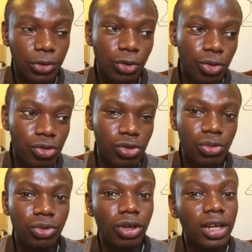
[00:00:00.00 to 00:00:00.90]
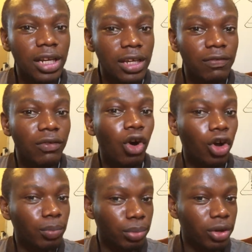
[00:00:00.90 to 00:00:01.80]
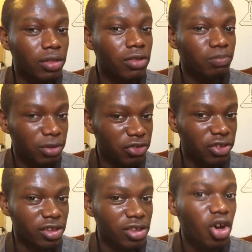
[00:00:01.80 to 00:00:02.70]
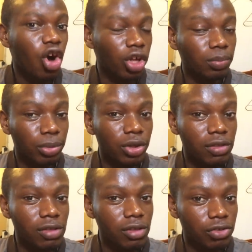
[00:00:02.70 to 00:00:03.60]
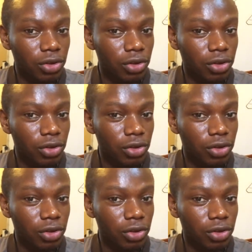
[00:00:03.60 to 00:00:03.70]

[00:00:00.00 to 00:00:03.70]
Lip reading: but also don't live on burnt bridges, unburnt.